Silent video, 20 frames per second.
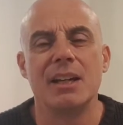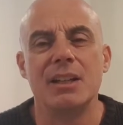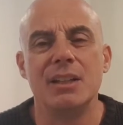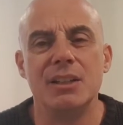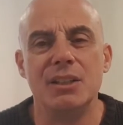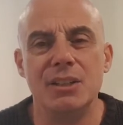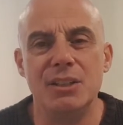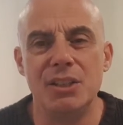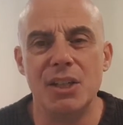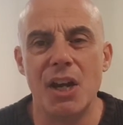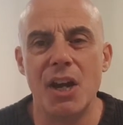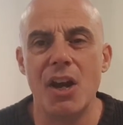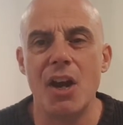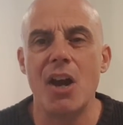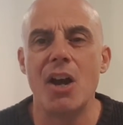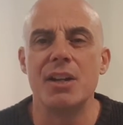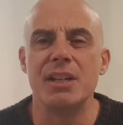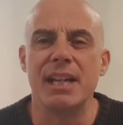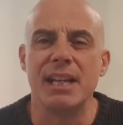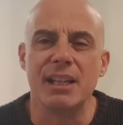
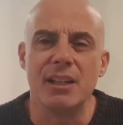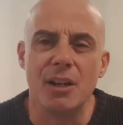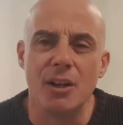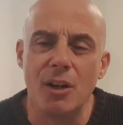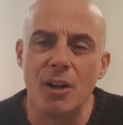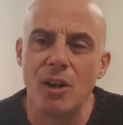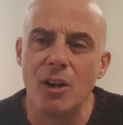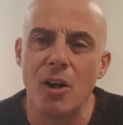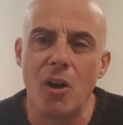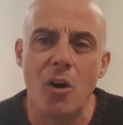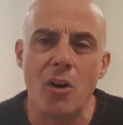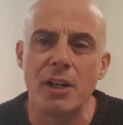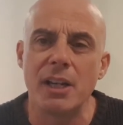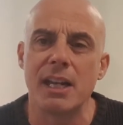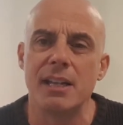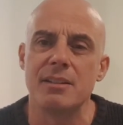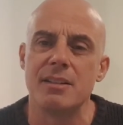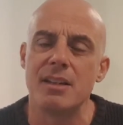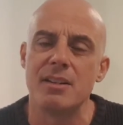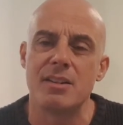yearning,
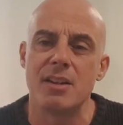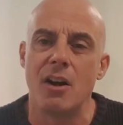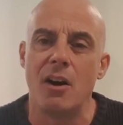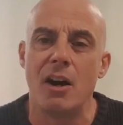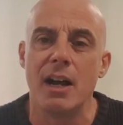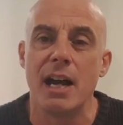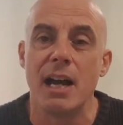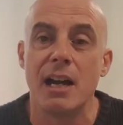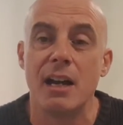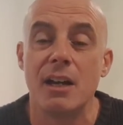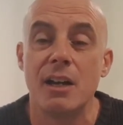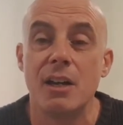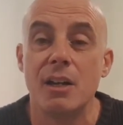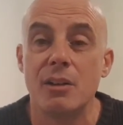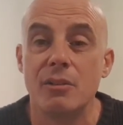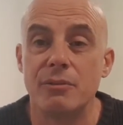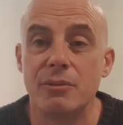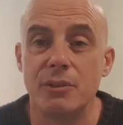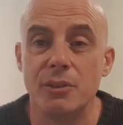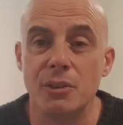longing desire
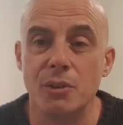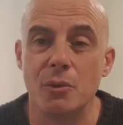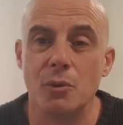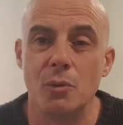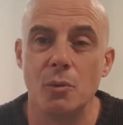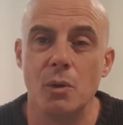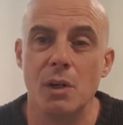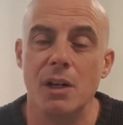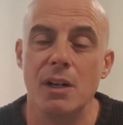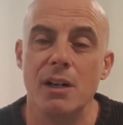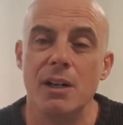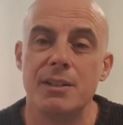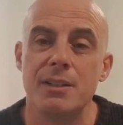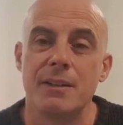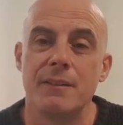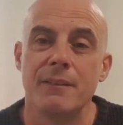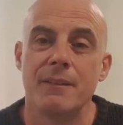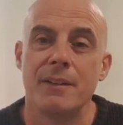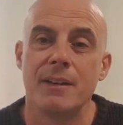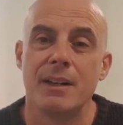for your word.
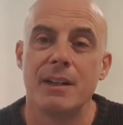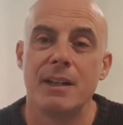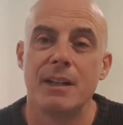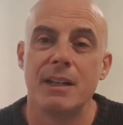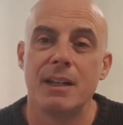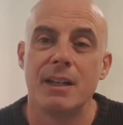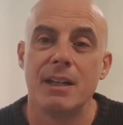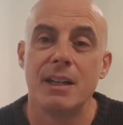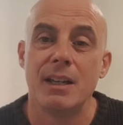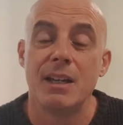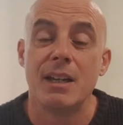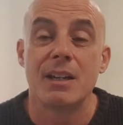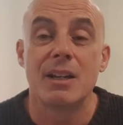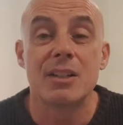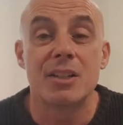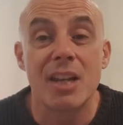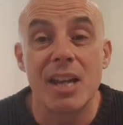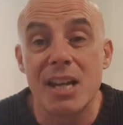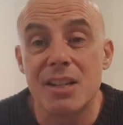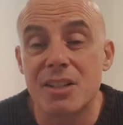
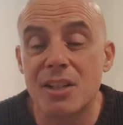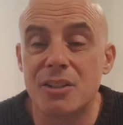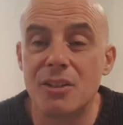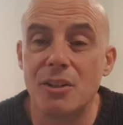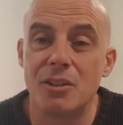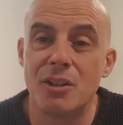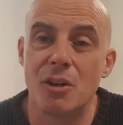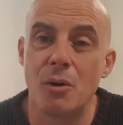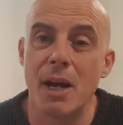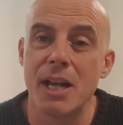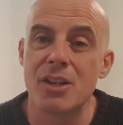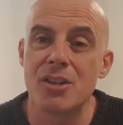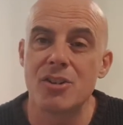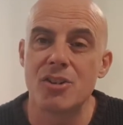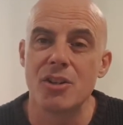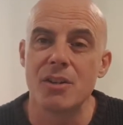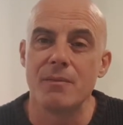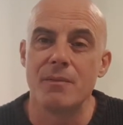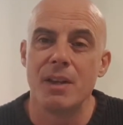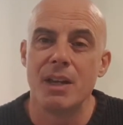Because here's a good
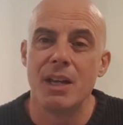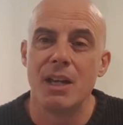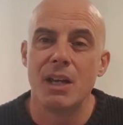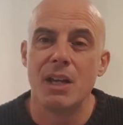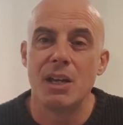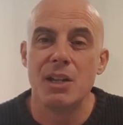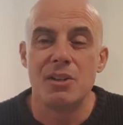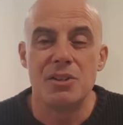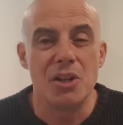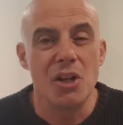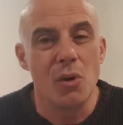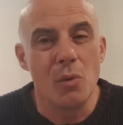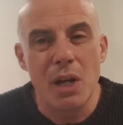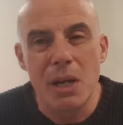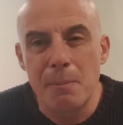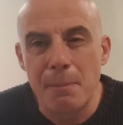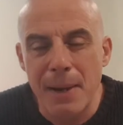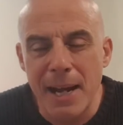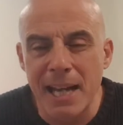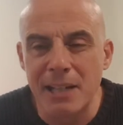question Do we
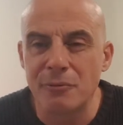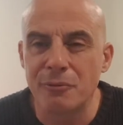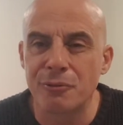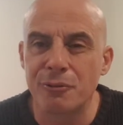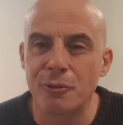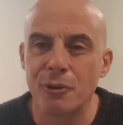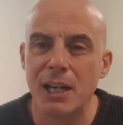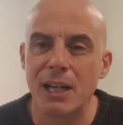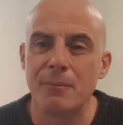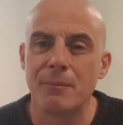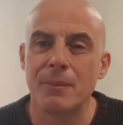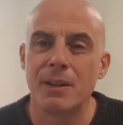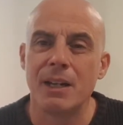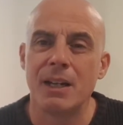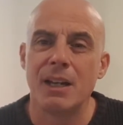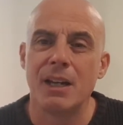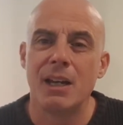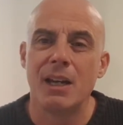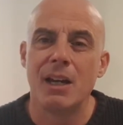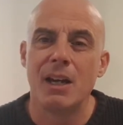pant for it?
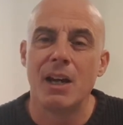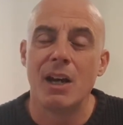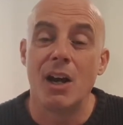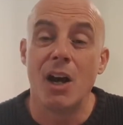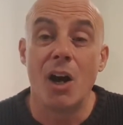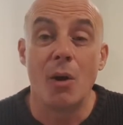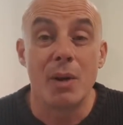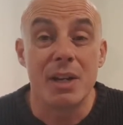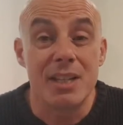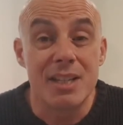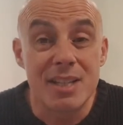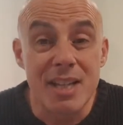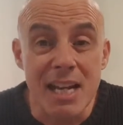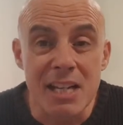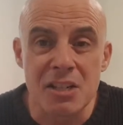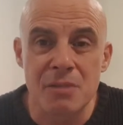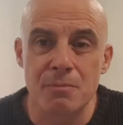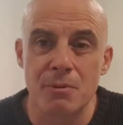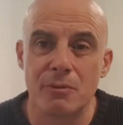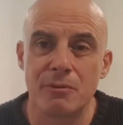Are we
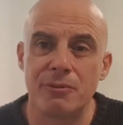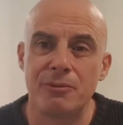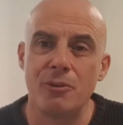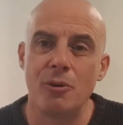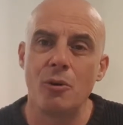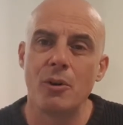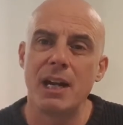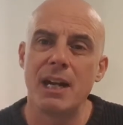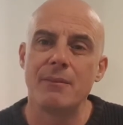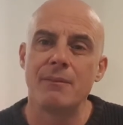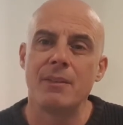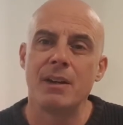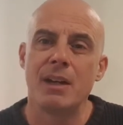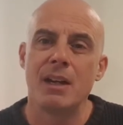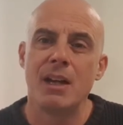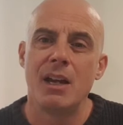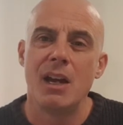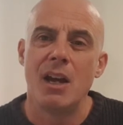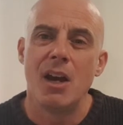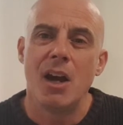desperate for it?
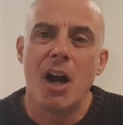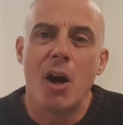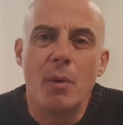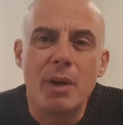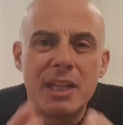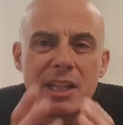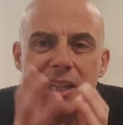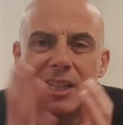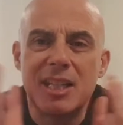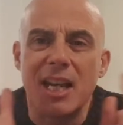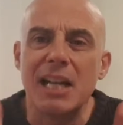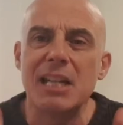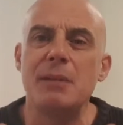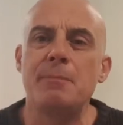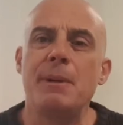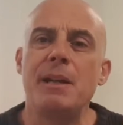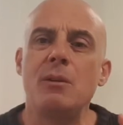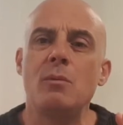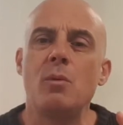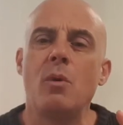Are we
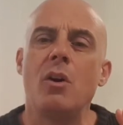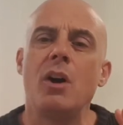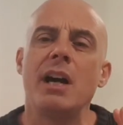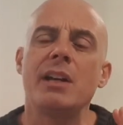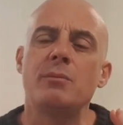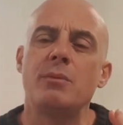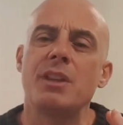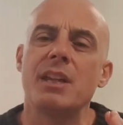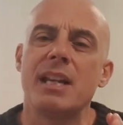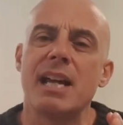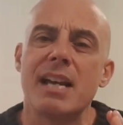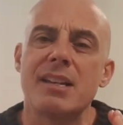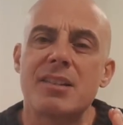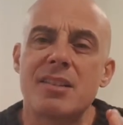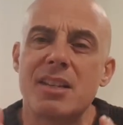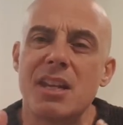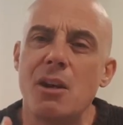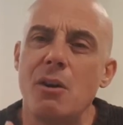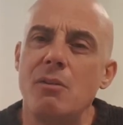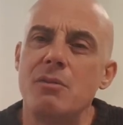gaping wide within
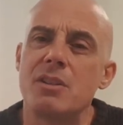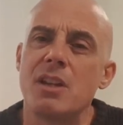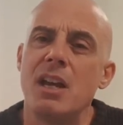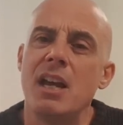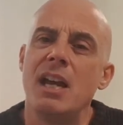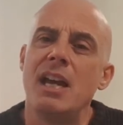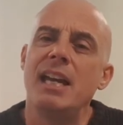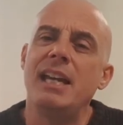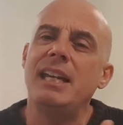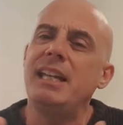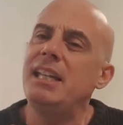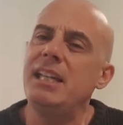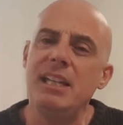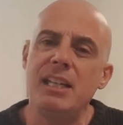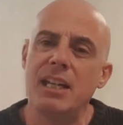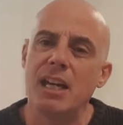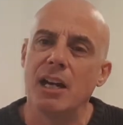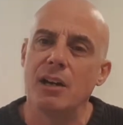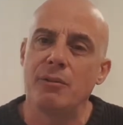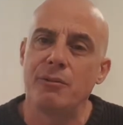ourselves,
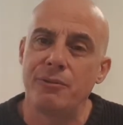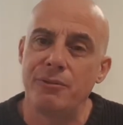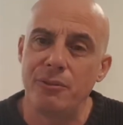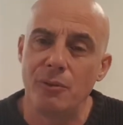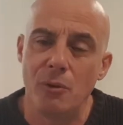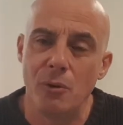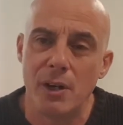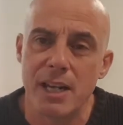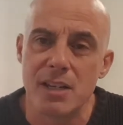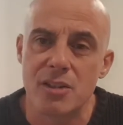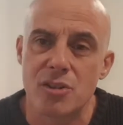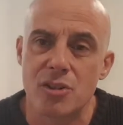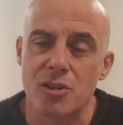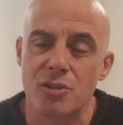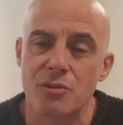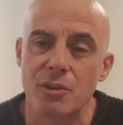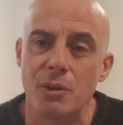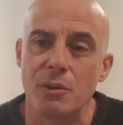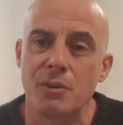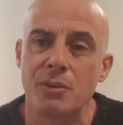eager for His
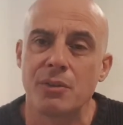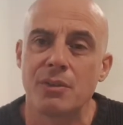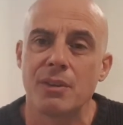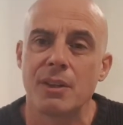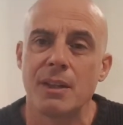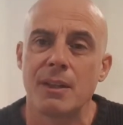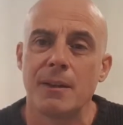truth?